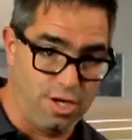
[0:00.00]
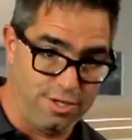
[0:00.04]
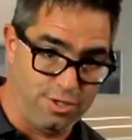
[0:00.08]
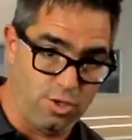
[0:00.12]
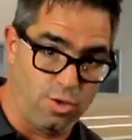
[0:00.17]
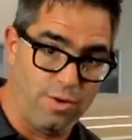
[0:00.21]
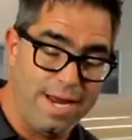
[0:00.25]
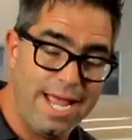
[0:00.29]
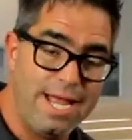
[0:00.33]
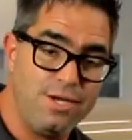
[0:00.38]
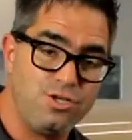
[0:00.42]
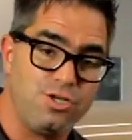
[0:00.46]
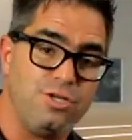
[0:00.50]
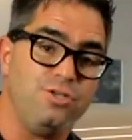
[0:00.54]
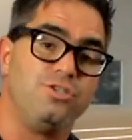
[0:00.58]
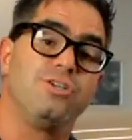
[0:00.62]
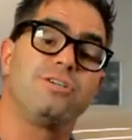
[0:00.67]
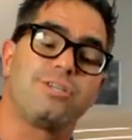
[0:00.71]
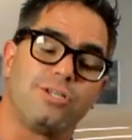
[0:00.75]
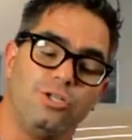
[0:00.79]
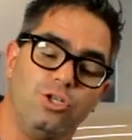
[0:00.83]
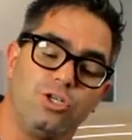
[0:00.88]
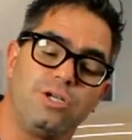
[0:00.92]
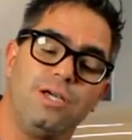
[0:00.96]
on your engine,
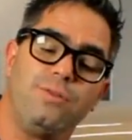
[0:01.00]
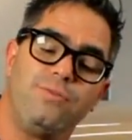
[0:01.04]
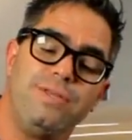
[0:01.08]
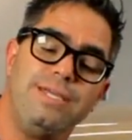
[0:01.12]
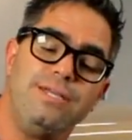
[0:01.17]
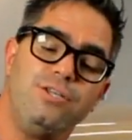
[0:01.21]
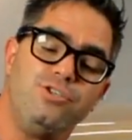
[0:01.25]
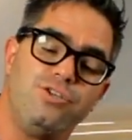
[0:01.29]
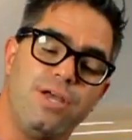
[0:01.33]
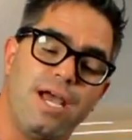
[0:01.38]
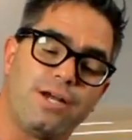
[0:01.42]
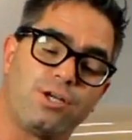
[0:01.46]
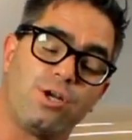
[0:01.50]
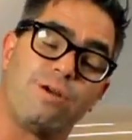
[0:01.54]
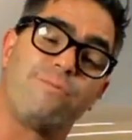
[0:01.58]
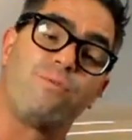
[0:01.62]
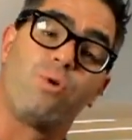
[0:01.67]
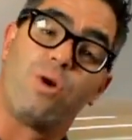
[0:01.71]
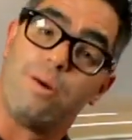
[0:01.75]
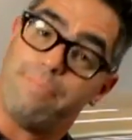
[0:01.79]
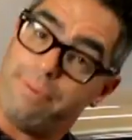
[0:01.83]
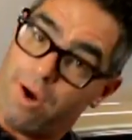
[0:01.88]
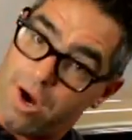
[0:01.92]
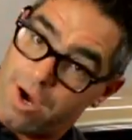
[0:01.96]
just look at the injector
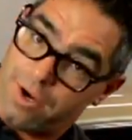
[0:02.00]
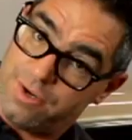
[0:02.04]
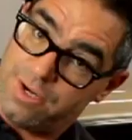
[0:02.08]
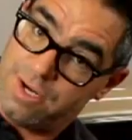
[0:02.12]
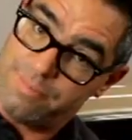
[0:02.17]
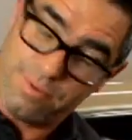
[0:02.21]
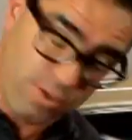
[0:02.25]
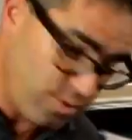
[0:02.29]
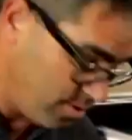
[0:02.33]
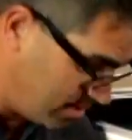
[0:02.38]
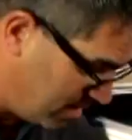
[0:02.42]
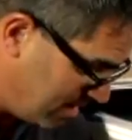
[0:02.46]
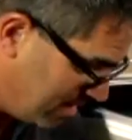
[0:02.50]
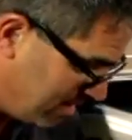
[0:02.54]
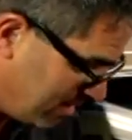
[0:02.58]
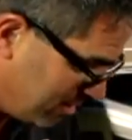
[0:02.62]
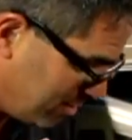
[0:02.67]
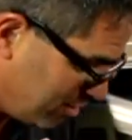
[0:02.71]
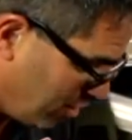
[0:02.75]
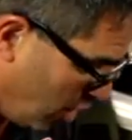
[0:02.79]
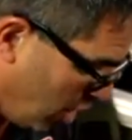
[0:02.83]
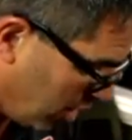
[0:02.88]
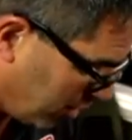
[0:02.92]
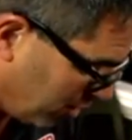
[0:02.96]
for a part number,
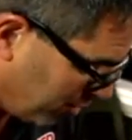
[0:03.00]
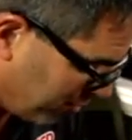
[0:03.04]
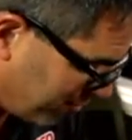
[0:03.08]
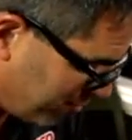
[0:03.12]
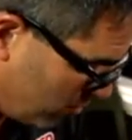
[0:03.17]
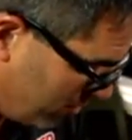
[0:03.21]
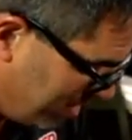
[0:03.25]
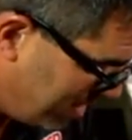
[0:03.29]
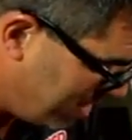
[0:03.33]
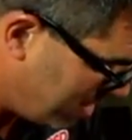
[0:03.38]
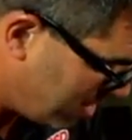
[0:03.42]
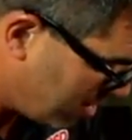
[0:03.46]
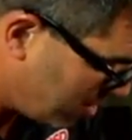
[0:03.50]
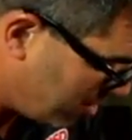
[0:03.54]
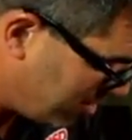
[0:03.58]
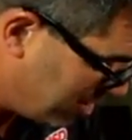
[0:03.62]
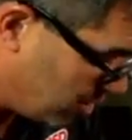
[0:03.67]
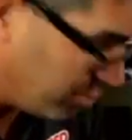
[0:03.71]
toggle through here,